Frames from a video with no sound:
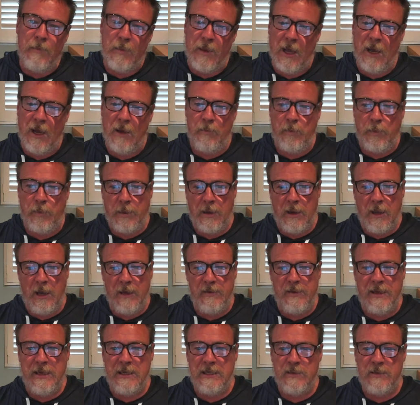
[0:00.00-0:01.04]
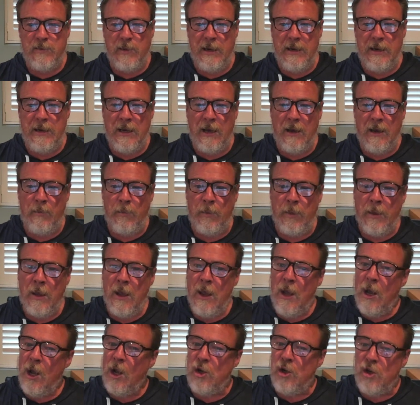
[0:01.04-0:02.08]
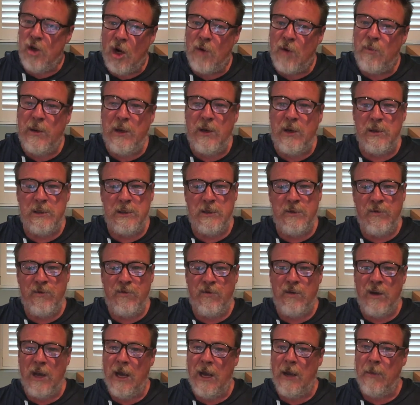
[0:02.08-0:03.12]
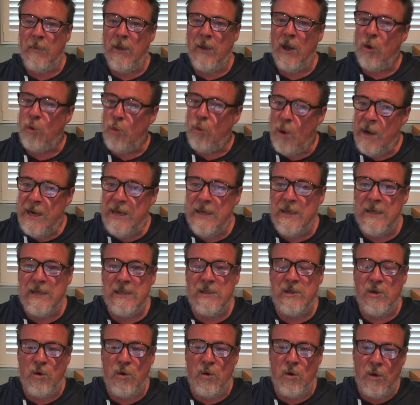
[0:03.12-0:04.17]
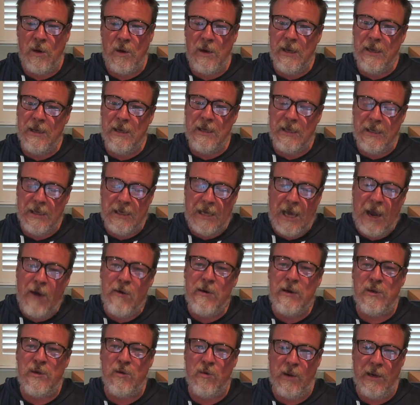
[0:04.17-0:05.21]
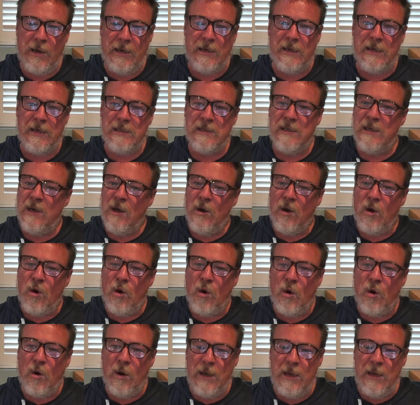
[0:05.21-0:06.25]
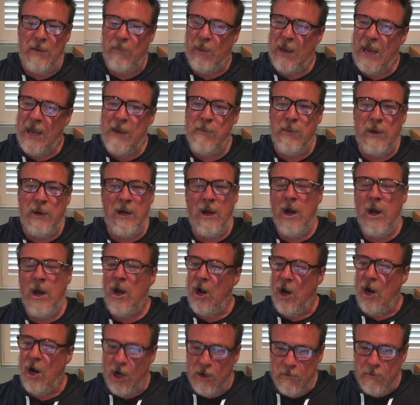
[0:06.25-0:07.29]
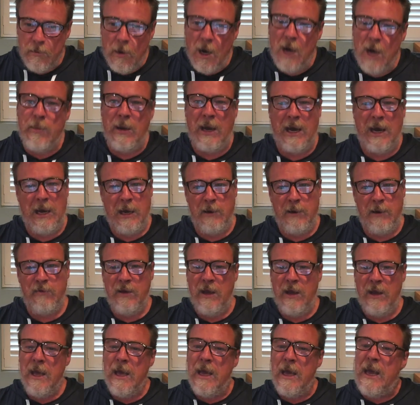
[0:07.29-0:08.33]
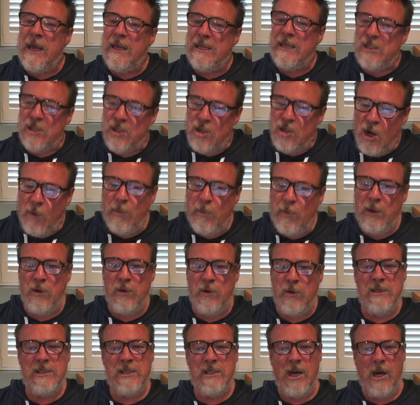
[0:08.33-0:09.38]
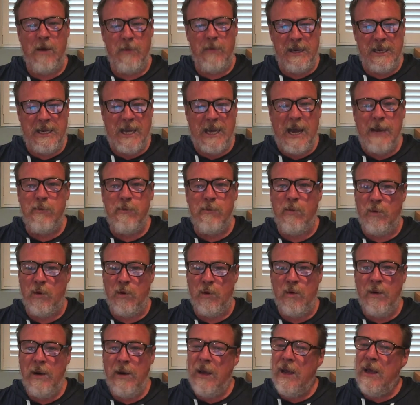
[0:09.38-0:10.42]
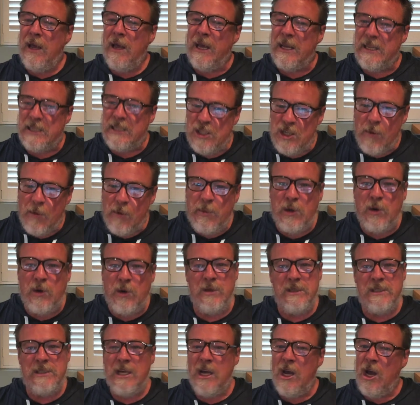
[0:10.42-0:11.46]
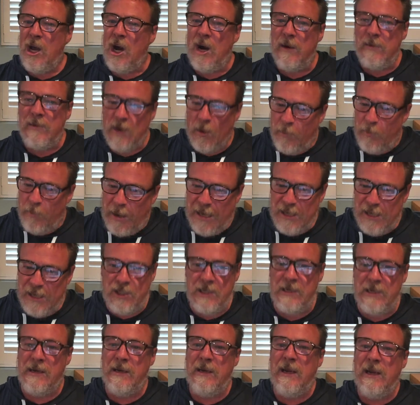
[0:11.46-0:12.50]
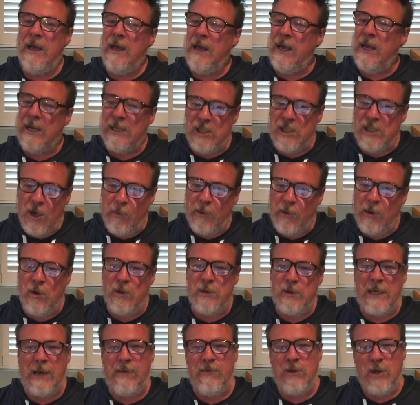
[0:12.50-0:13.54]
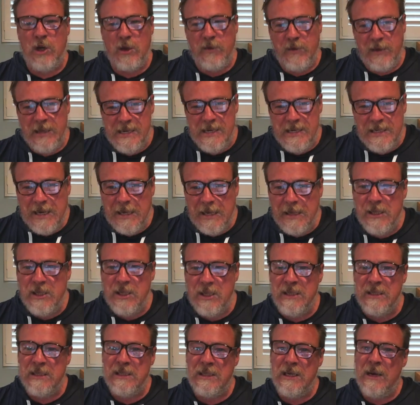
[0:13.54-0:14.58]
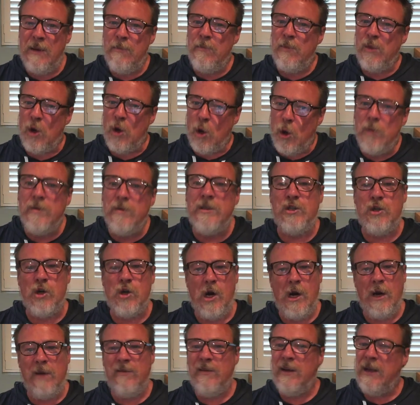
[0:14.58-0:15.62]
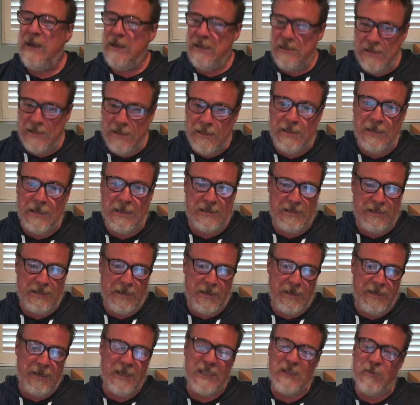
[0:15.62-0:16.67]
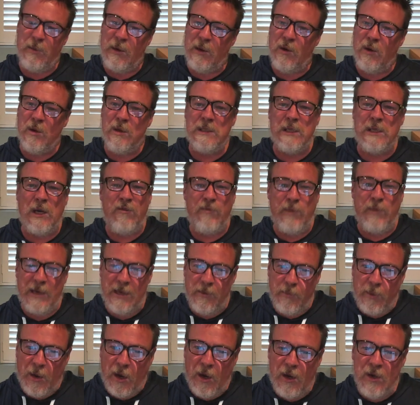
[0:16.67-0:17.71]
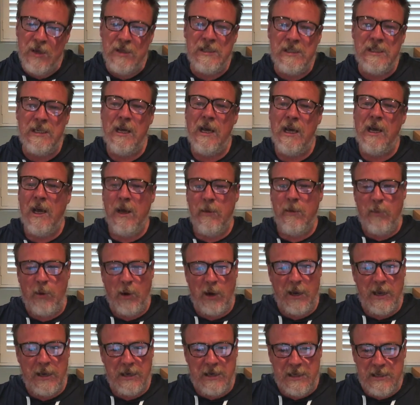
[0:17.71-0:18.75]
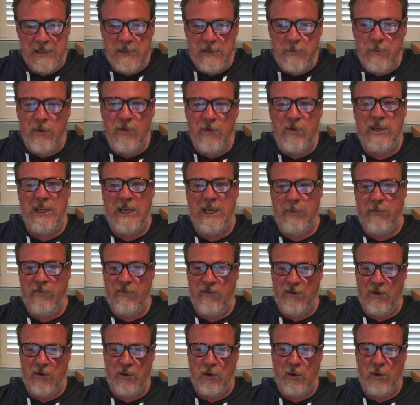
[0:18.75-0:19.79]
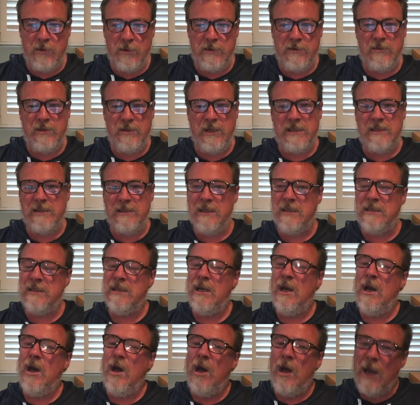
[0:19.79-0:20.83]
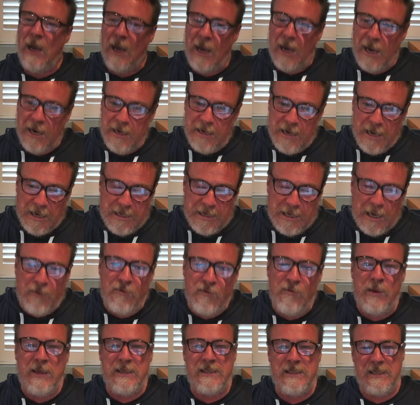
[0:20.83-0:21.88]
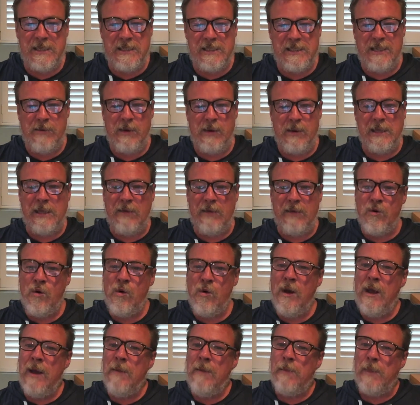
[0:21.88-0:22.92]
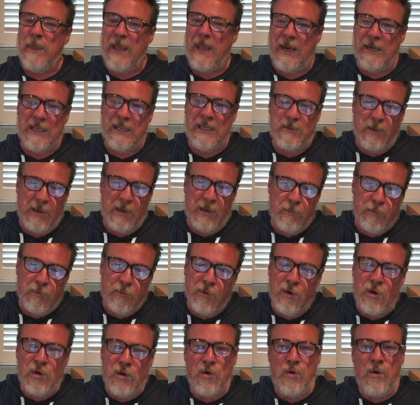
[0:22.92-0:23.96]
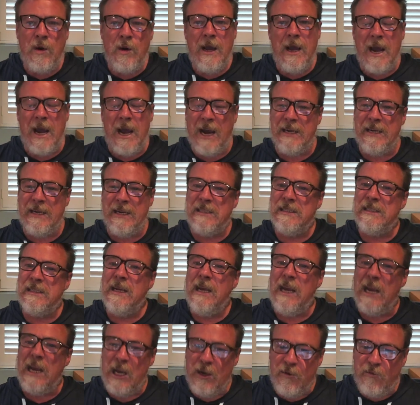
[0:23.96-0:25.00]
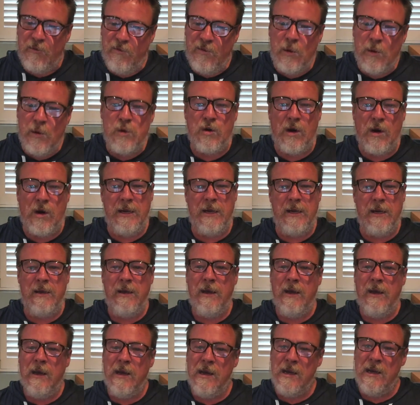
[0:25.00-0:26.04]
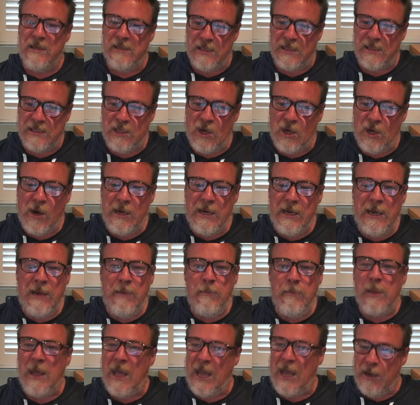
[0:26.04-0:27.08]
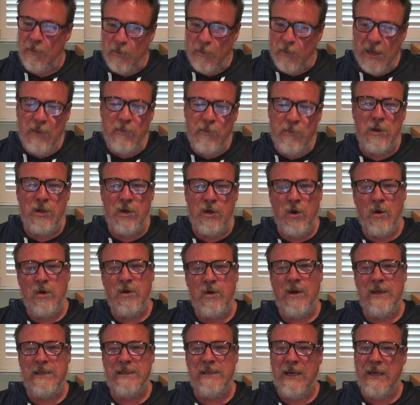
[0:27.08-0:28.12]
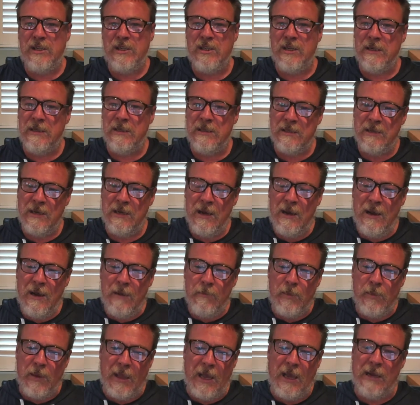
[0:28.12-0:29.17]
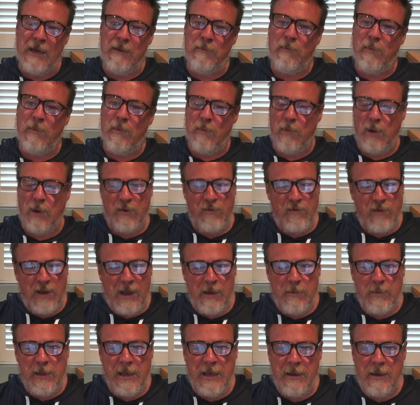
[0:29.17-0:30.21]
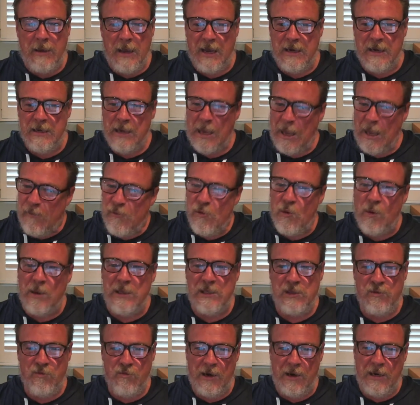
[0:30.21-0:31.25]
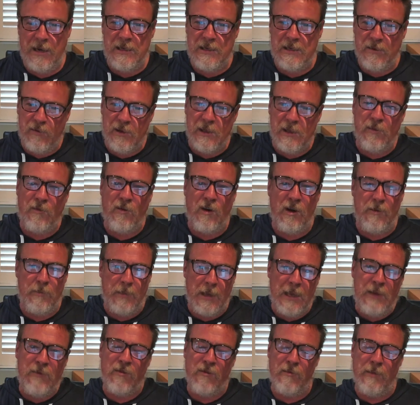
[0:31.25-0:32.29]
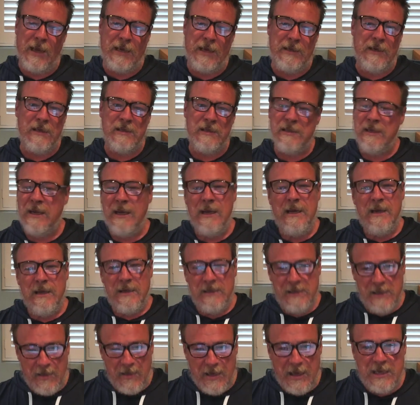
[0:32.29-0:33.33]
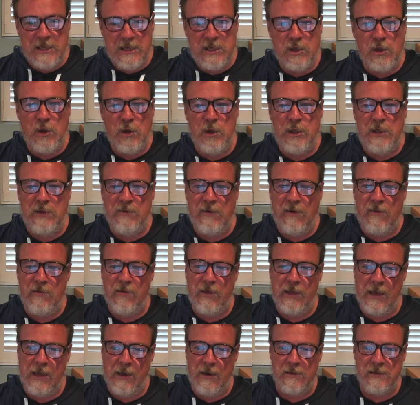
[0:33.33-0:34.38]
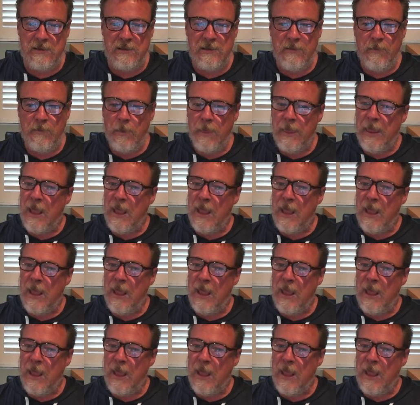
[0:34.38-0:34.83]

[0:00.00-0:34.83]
And that has been not because of a weakness or character weakness or impairment on my behalf. It's not because I'm incapable. It's not because I'm not passionate. It's not because I haven't got the intelligence or the drive to succeed. It's because I've been opposed by a conspiracy to pervert the course of justice at a government systemic level, and it's been brutal, and it's infiltrated society and people and organisations and my family, and everyone's ready to vilify me for madness to the exclusion of everything else.